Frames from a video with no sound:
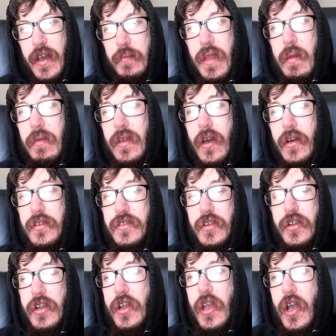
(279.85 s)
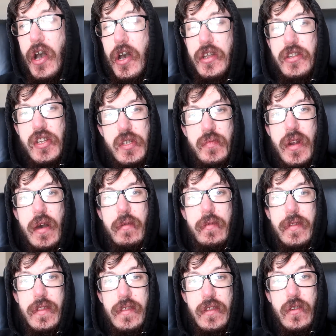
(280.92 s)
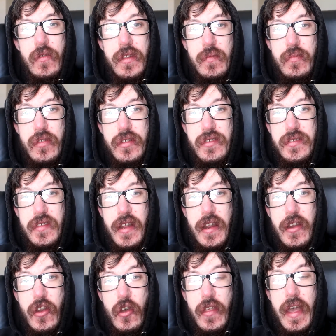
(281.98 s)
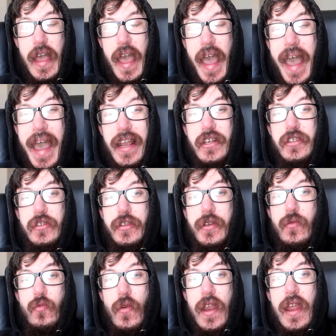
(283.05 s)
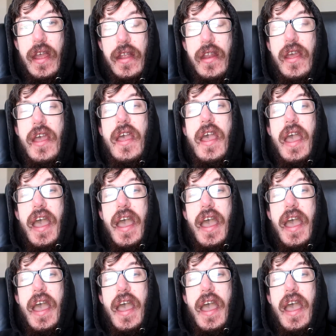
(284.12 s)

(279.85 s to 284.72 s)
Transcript: Maybe Hunter. Hunter's probably the only person that I know that actually ran